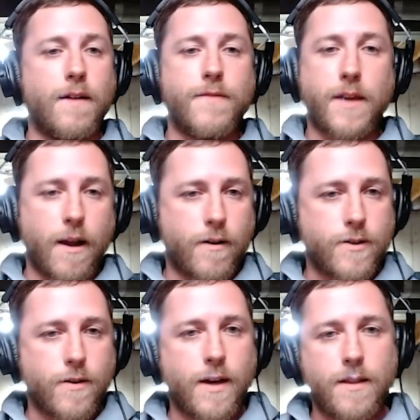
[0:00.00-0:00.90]
the
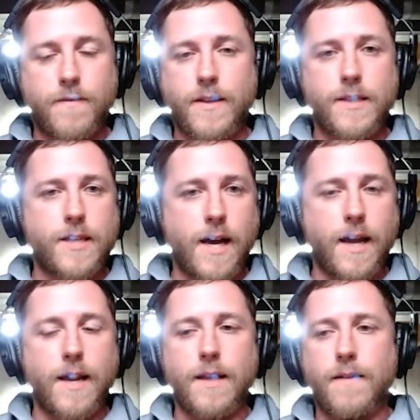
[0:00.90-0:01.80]
character. I love the
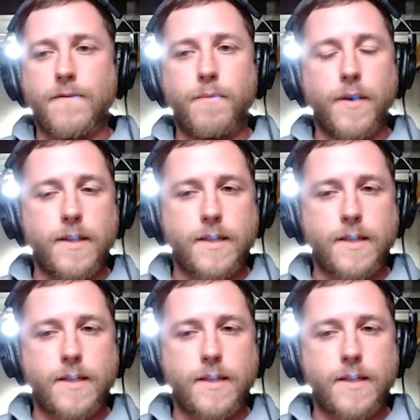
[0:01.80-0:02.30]
design. I love the play